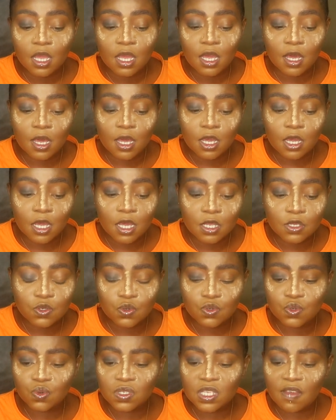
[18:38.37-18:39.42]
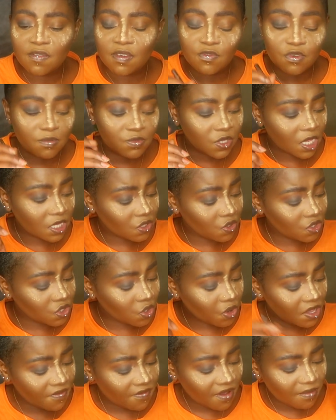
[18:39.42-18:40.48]
227 from the
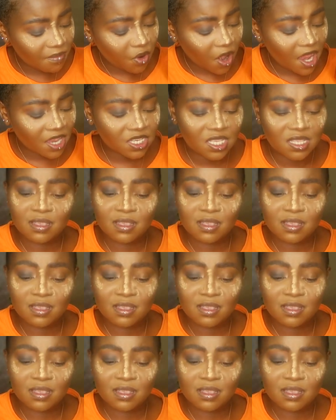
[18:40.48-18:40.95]
Zoeva brush.